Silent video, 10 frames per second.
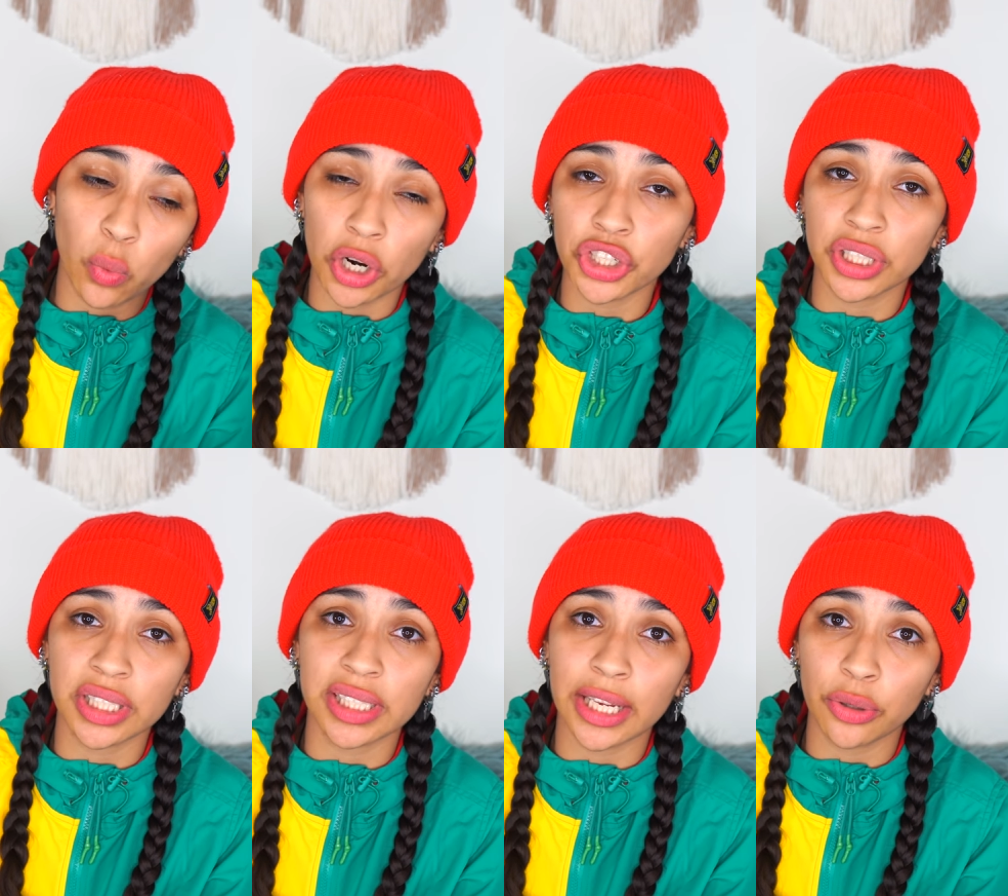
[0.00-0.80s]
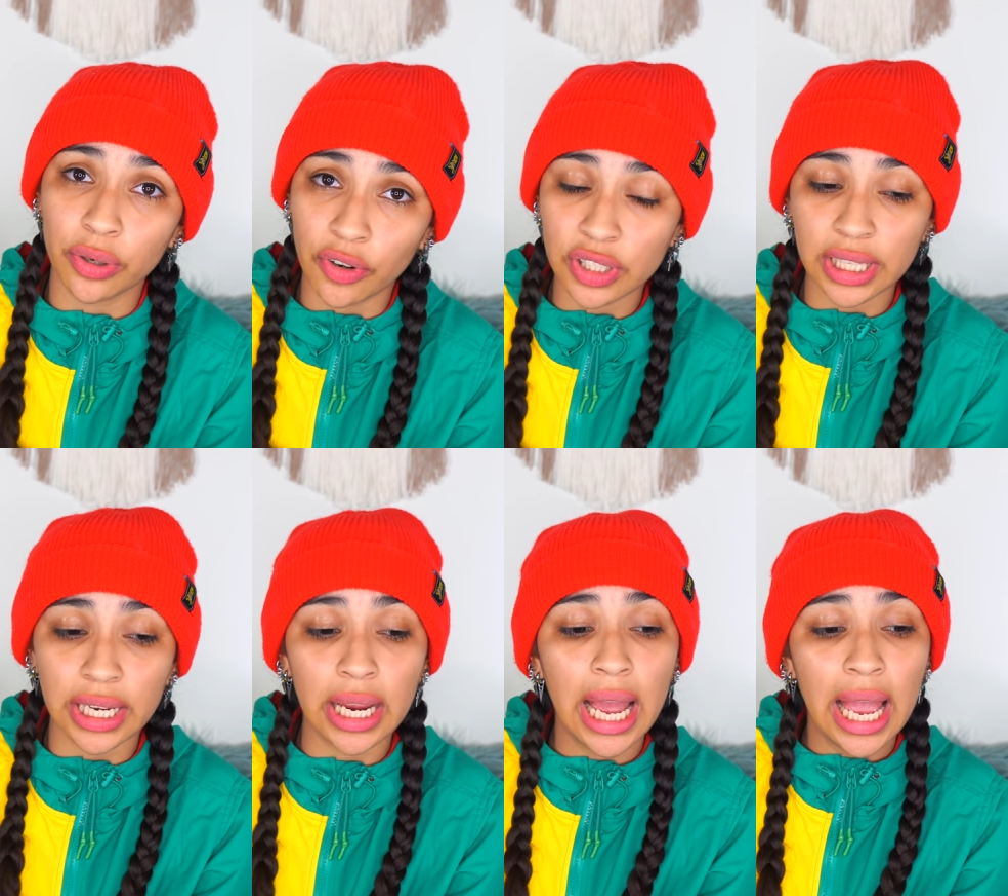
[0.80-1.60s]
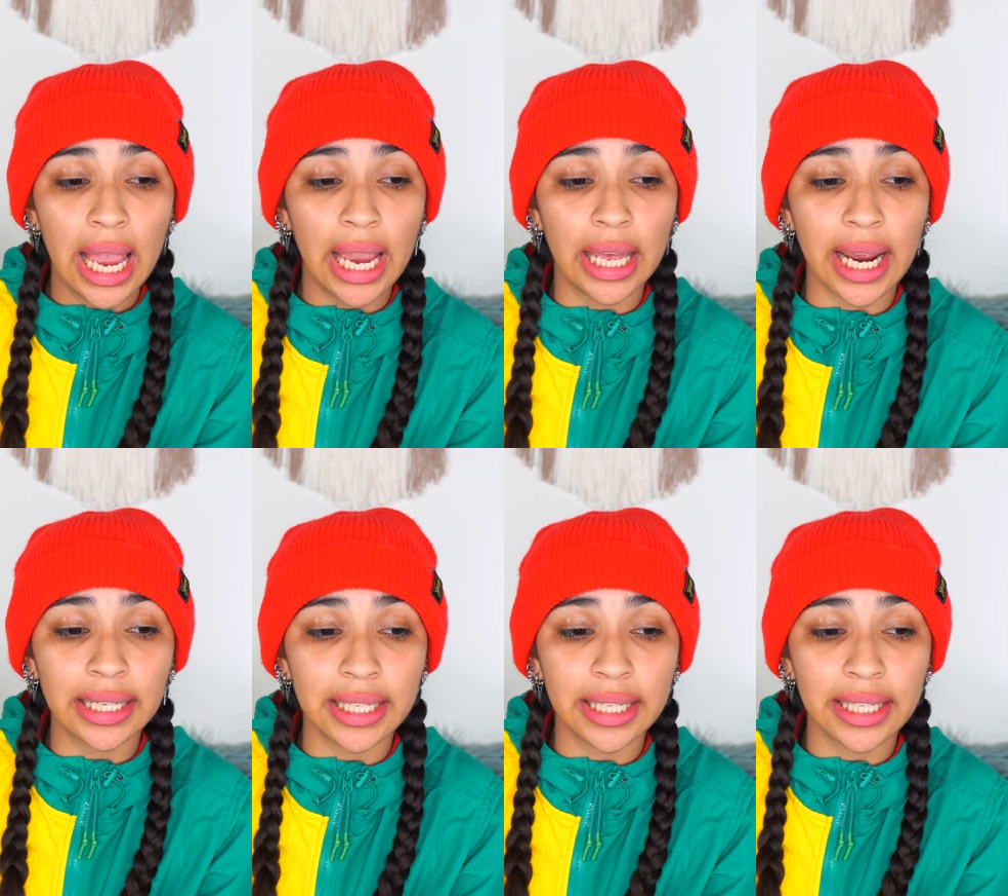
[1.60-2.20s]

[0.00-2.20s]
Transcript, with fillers: Washington State University, and I